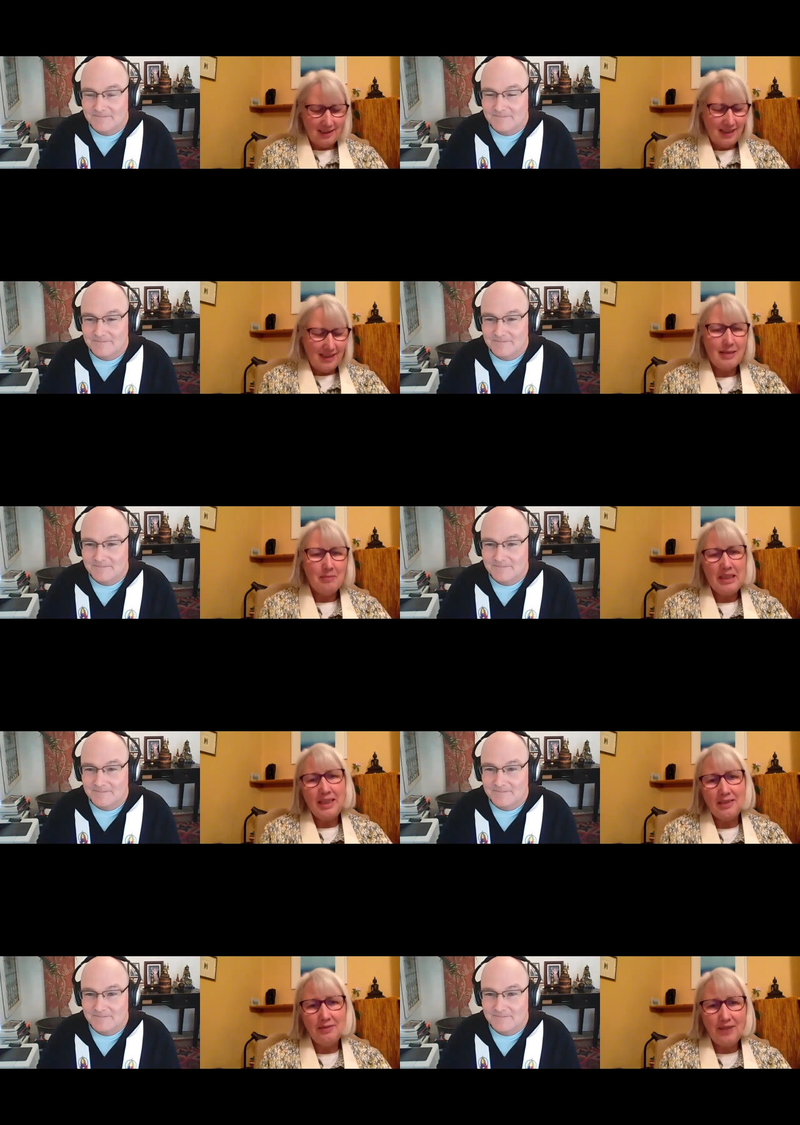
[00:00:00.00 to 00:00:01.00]
Speaker 1: somebody
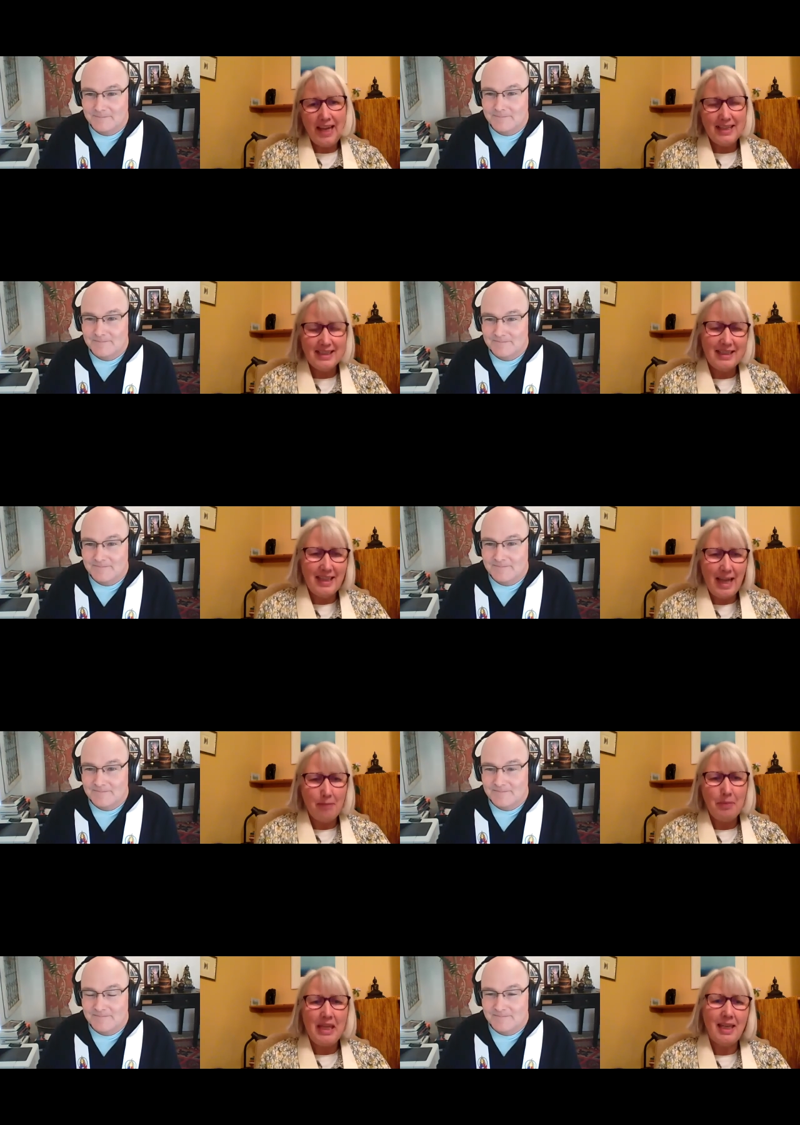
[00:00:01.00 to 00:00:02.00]
conveys in their
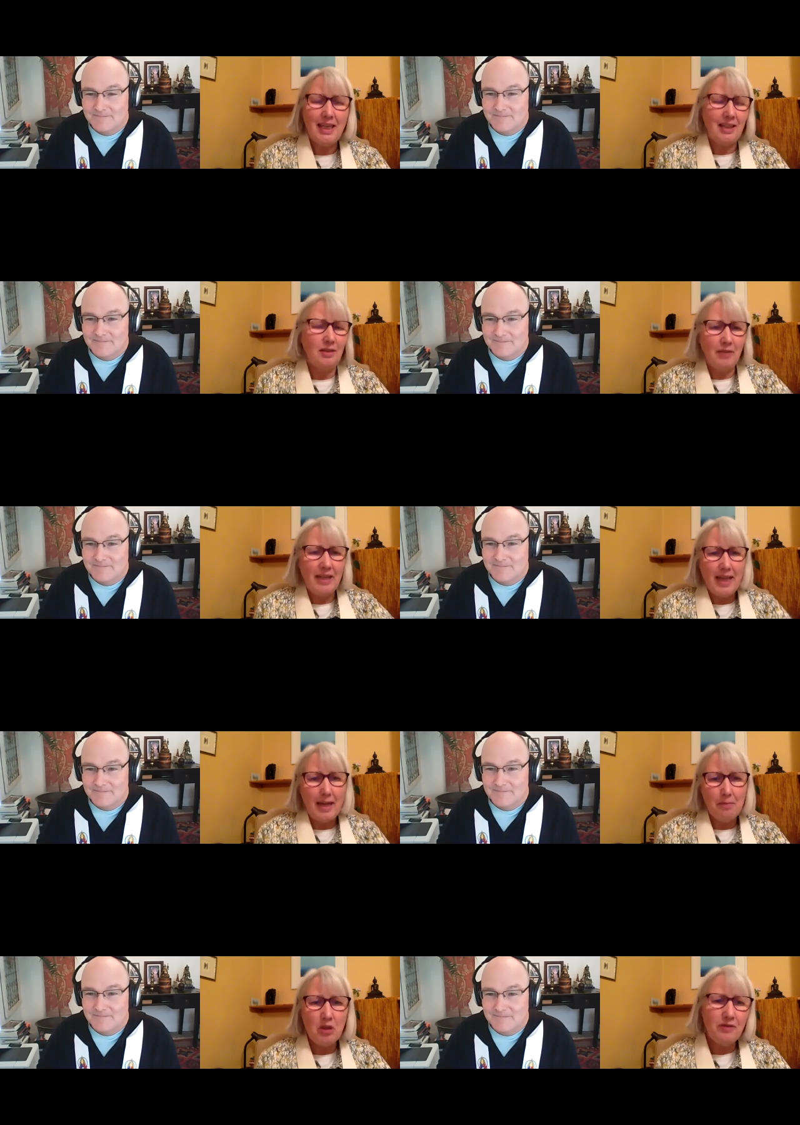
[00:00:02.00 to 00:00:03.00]
being and when they're
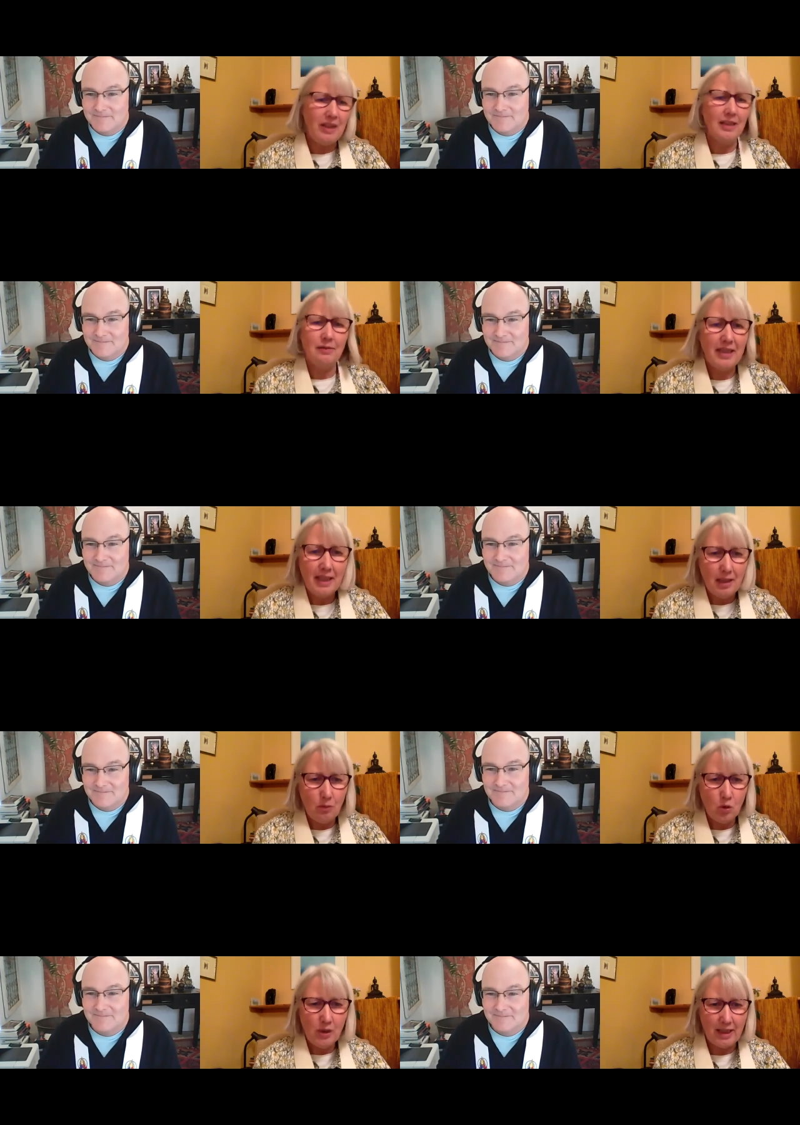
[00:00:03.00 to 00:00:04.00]
moving, when they're
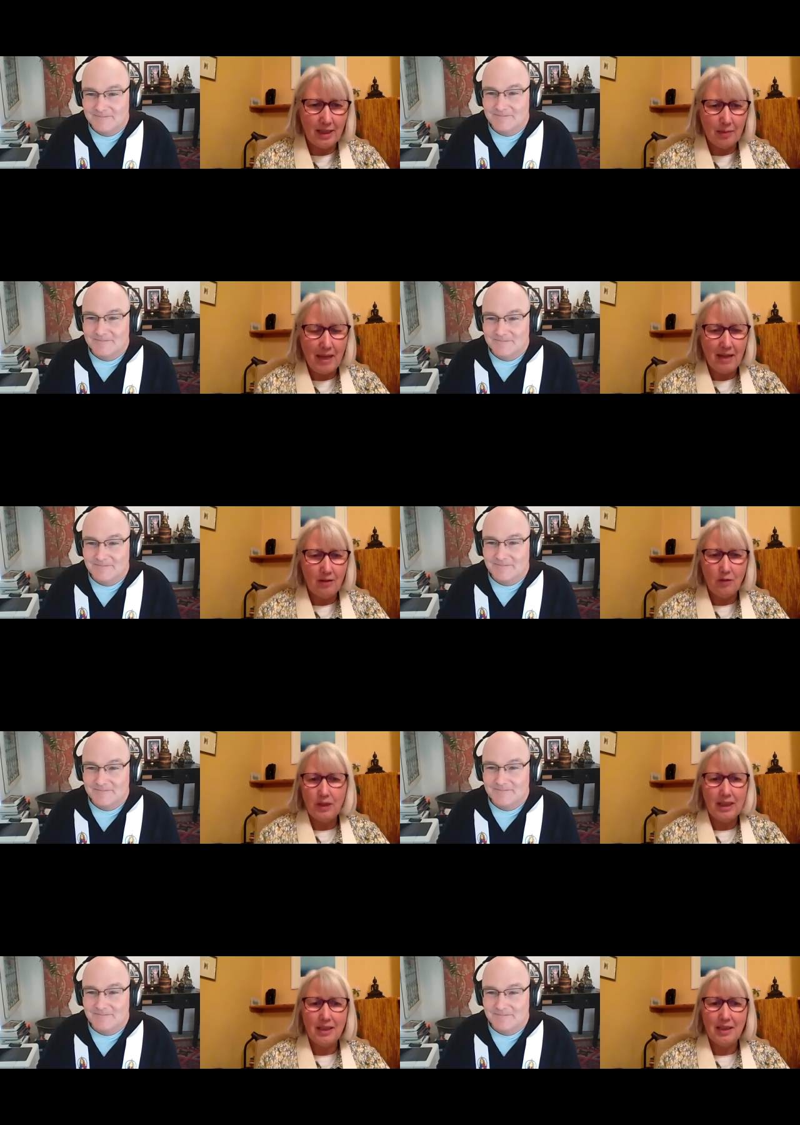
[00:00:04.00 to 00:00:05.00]
walking about on
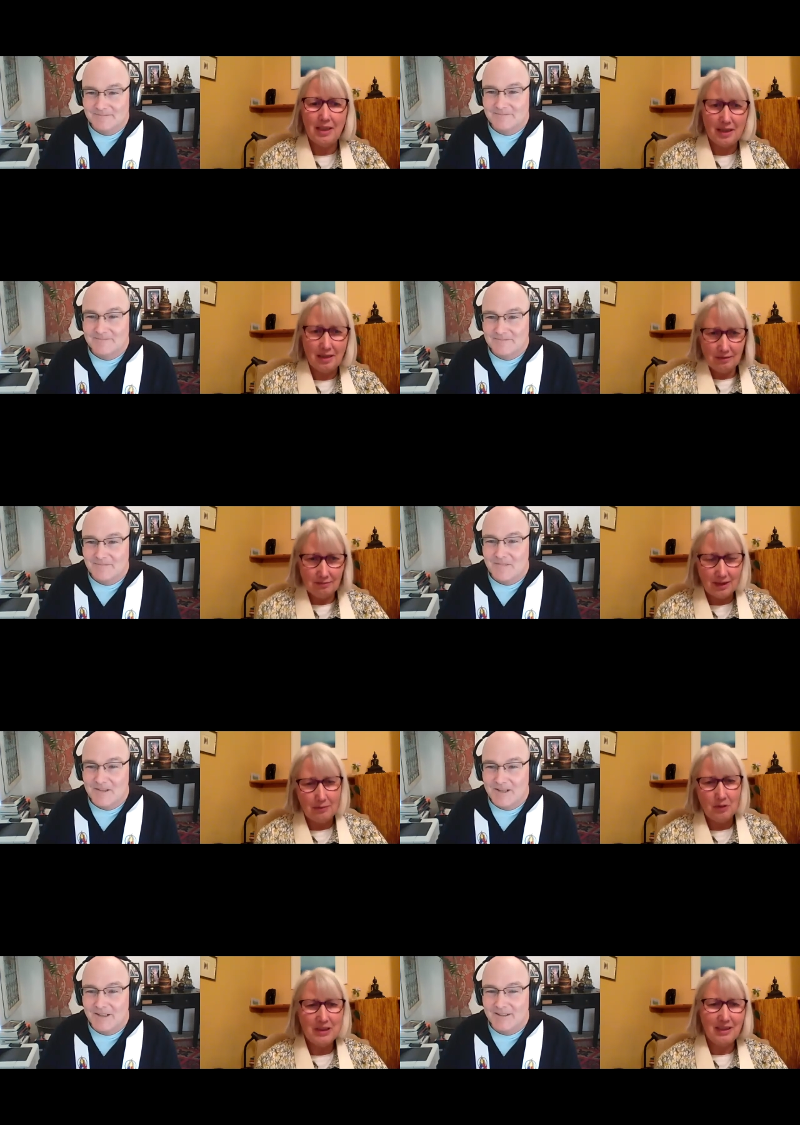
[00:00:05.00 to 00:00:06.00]
the earth.
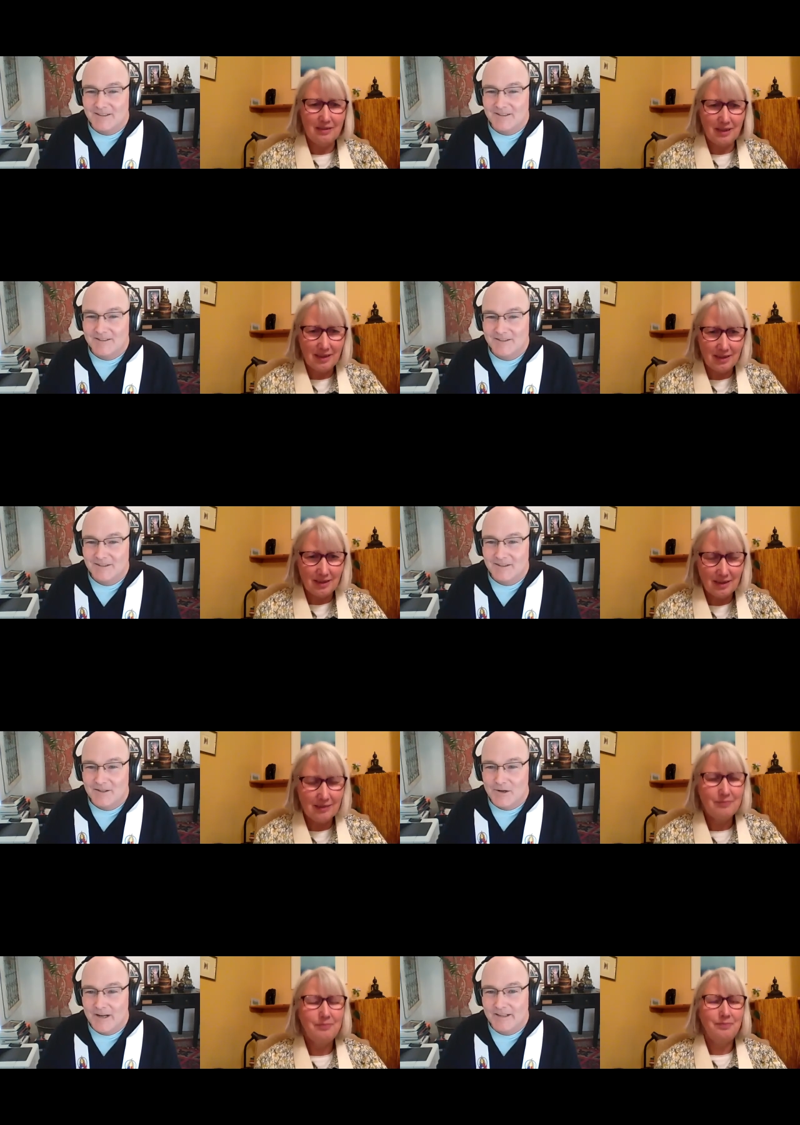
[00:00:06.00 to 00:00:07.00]
Speaker 2: Yeah,
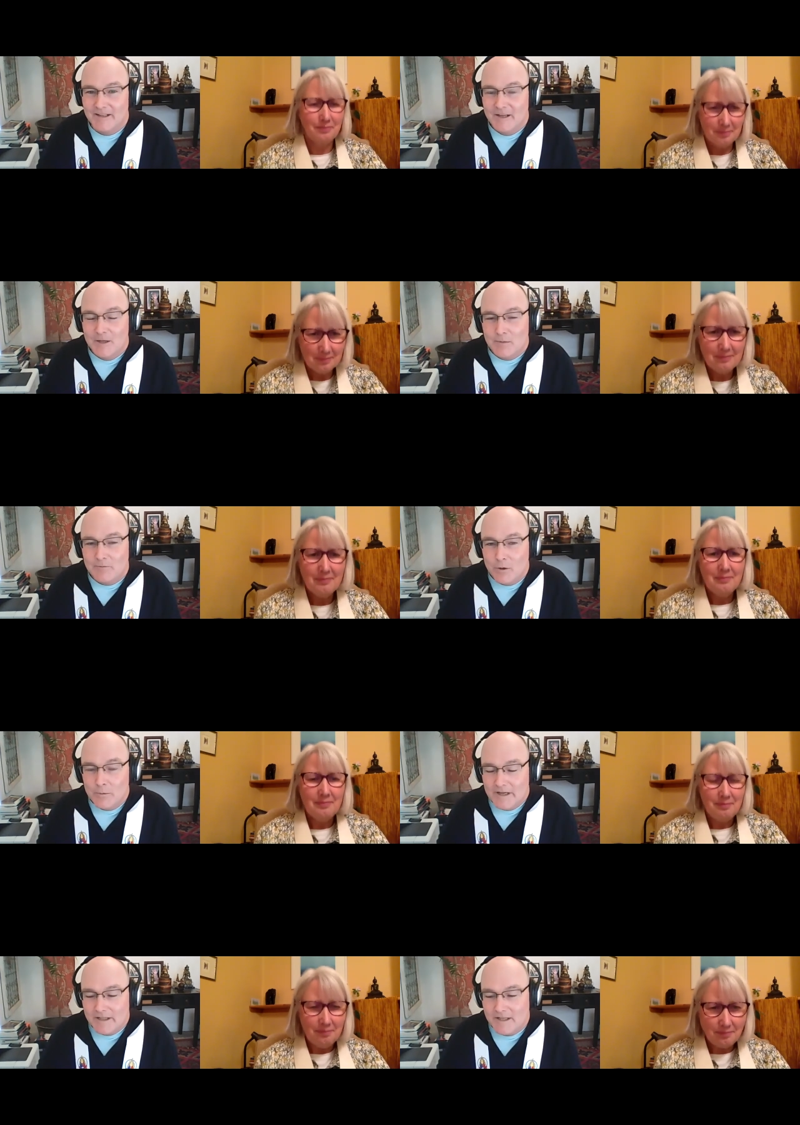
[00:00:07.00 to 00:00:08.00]
great. Before we
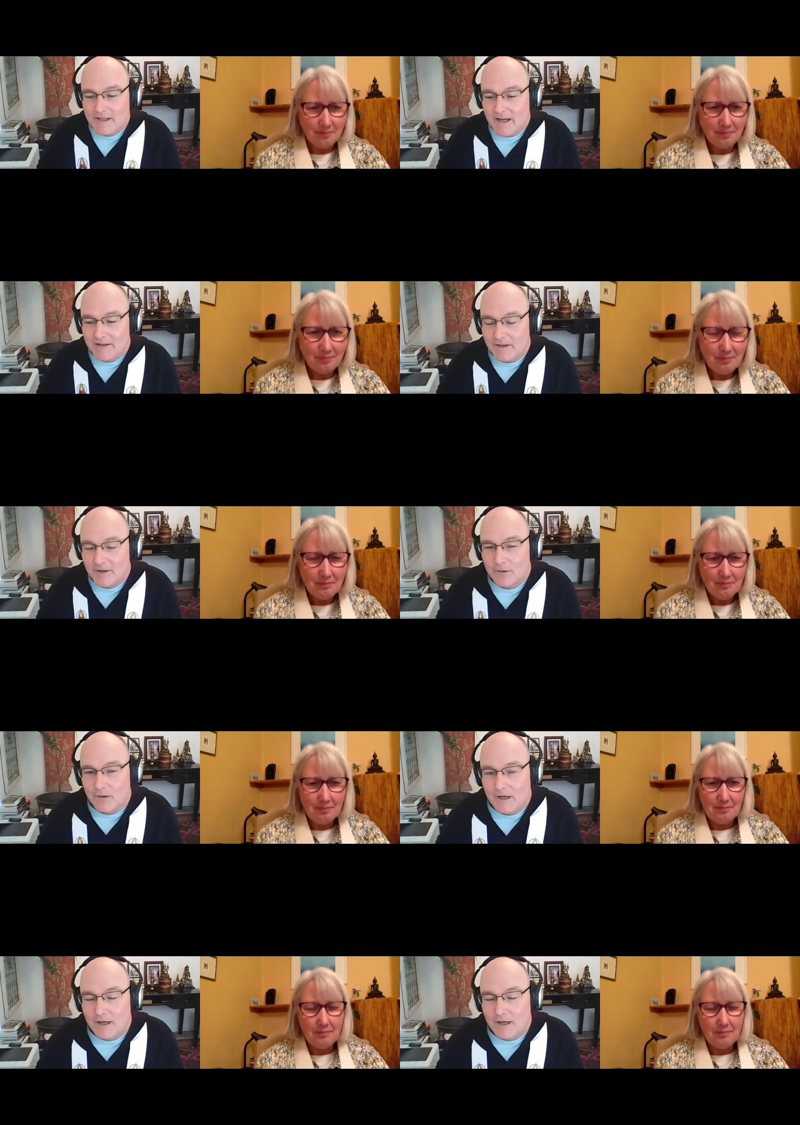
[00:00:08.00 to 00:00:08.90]
get to that though,